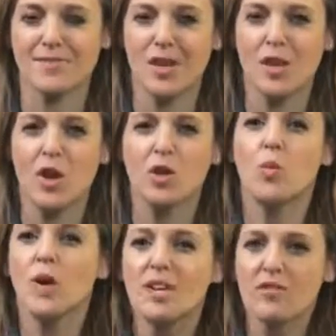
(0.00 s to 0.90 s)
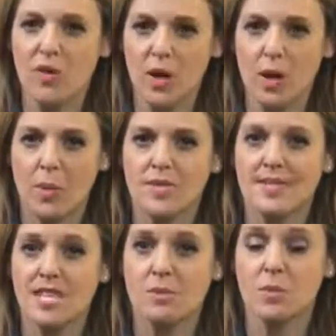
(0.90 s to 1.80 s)
The one-year follow-up
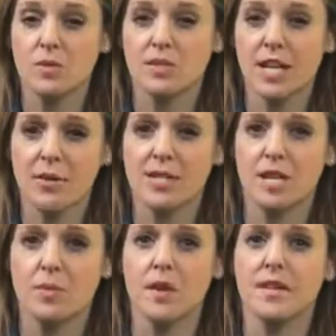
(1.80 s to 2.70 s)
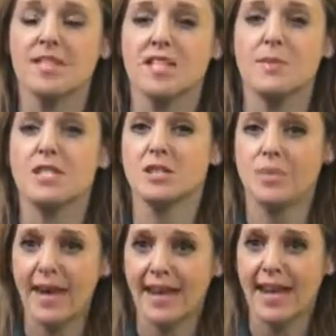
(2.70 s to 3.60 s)
assessment was carried out by a team in
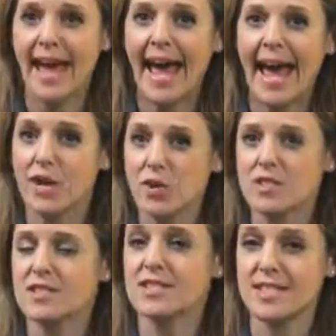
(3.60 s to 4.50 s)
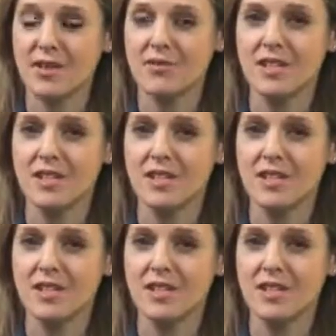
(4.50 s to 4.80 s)
Spain and looked at the safety,